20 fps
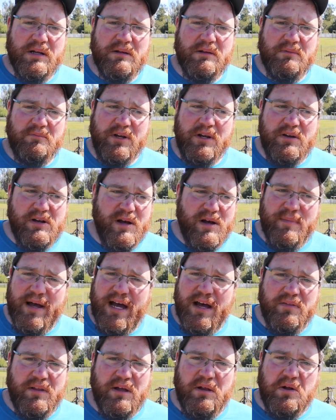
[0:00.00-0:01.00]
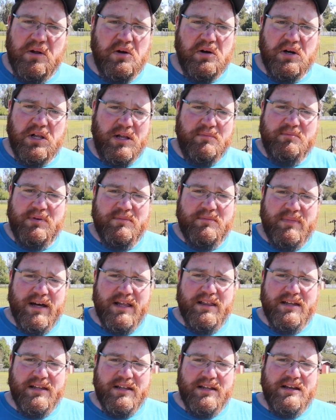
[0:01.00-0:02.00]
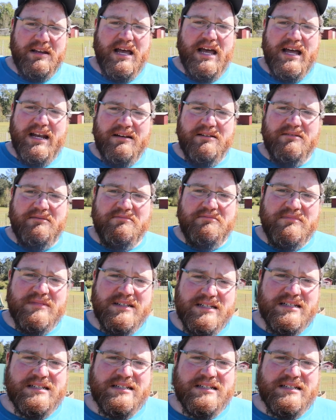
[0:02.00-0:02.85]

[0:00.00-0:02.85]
When you come out, they'll all clump up by the net and